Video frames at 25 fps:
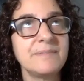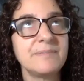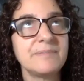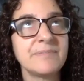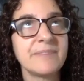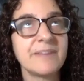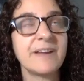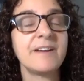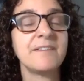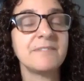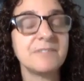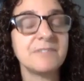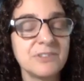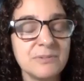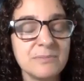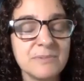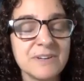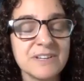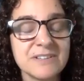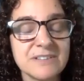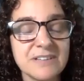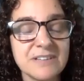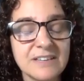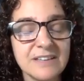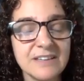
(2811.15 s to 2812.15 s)
that have too
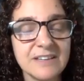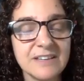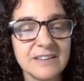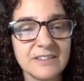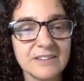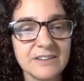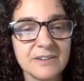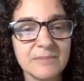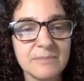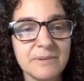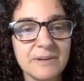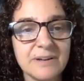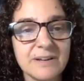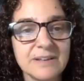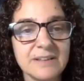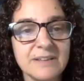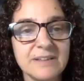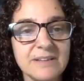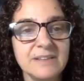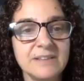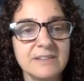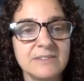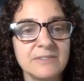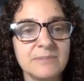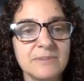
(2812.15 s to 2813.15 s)
much heat in their
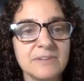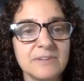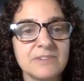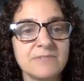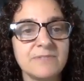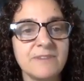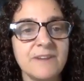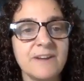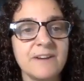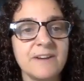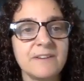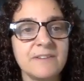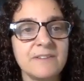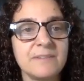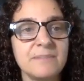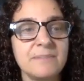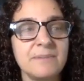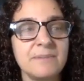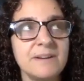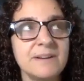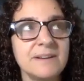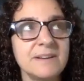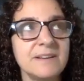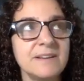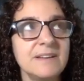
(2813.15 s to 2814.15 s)
body, too much fire in the
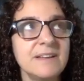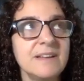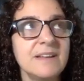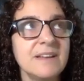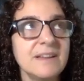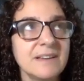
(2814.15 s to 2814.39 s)
body,